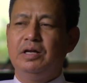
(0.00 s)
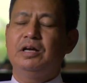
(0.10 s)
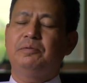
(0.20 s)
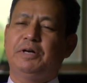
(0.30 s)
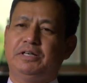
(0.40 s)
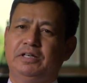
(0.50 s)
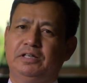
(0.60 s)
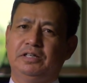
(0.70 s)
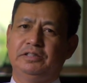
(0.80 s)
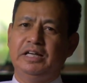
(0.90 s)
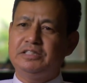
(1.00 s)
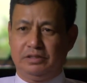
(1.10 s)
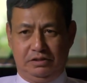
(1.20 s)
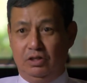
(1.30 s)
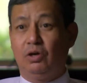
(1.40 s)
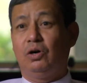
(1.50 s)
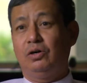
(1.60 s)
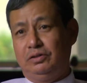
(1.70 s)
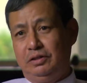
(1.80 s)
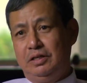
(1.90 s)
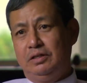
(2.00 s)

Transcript: Yeah, but uh, that's a law.